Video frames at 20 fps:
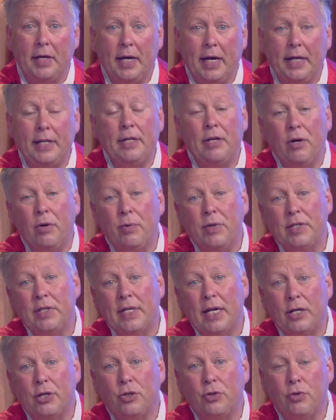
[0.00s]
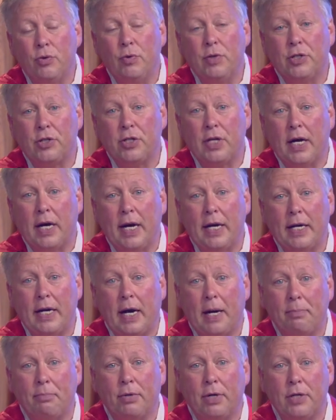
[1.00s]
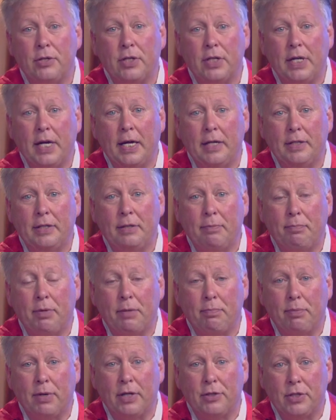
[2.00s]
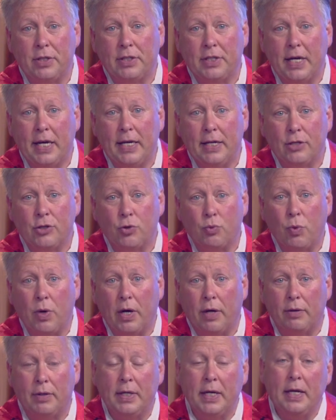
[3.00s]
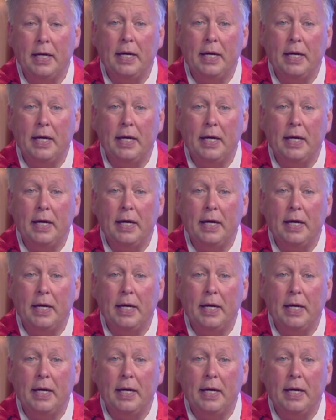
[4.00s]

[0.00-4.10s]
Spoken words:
And, you know, isn't that true inside our present day as well?